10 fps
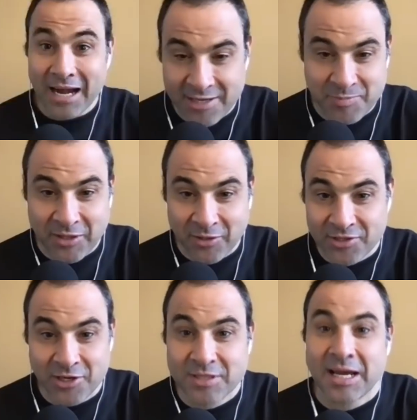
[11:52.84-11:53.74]
is, but there is
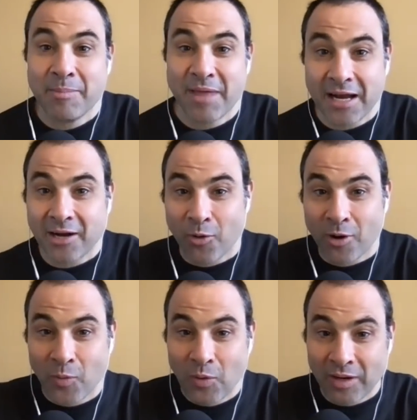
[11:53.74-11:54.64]
no time that it quote
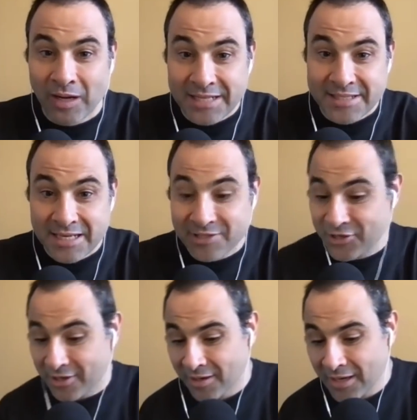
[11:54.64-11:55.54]
unquote gets
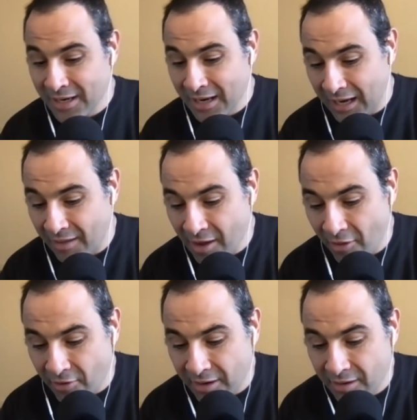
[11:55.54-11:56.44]
easier. The other